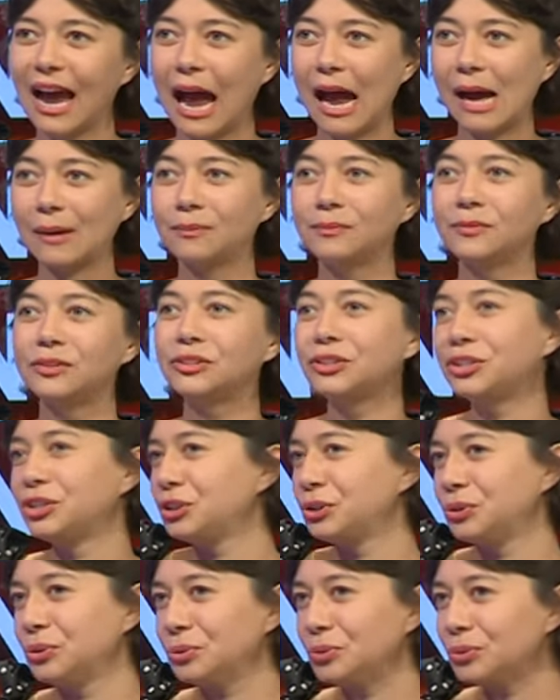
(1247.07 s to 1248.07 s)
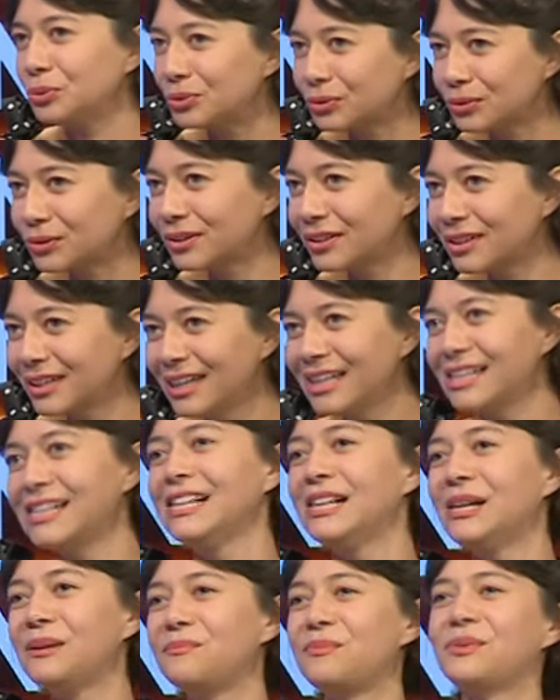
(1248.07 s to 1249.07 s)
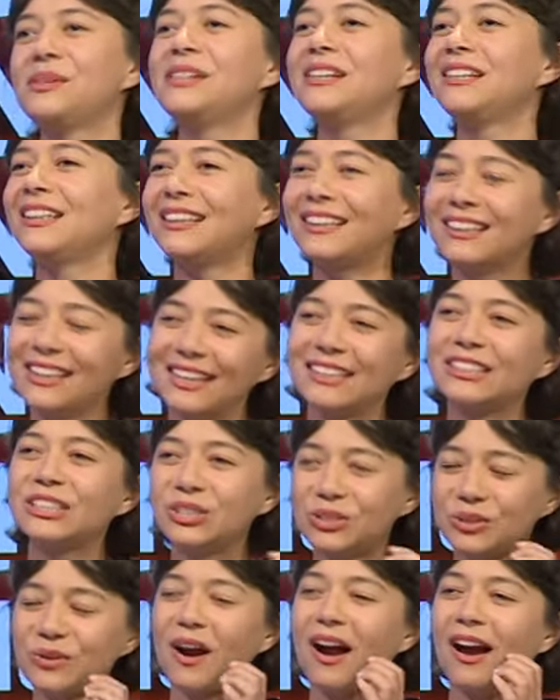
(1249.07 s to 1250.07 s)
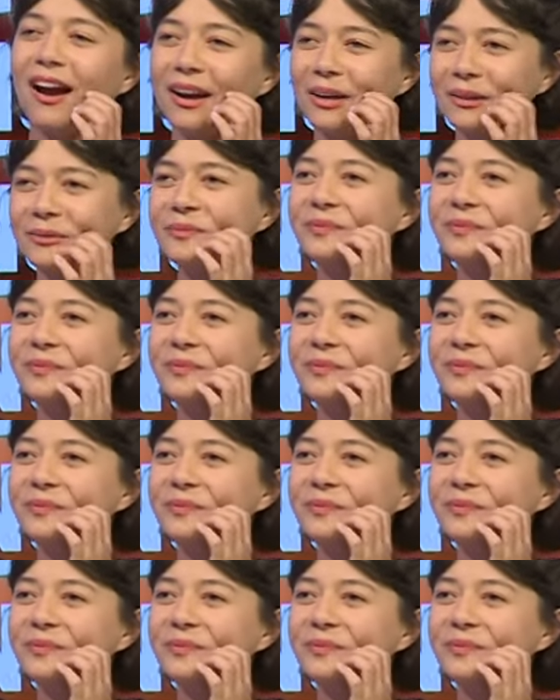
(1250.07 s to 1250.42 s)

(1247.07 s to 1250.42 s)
I'm not sure, but let's try.